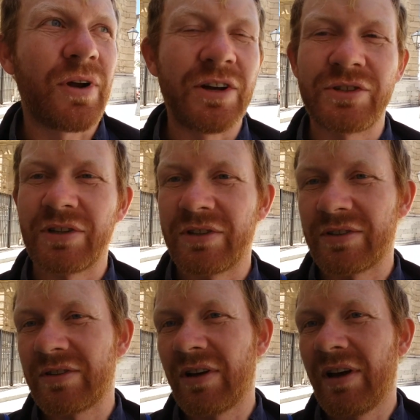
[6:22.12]

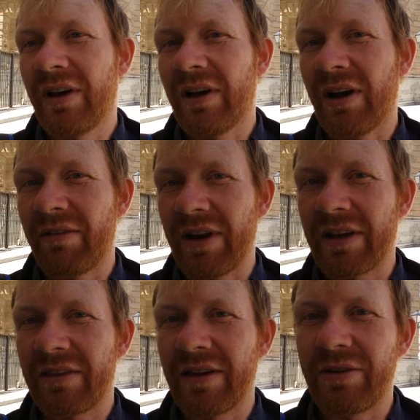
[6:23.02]
treasures of any
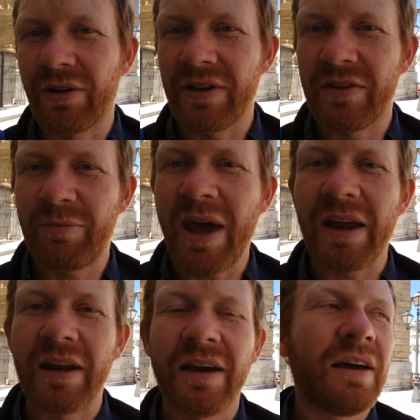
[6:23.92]
cathedral in
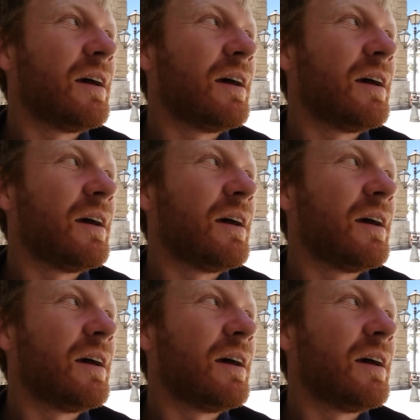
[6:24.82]
Spain.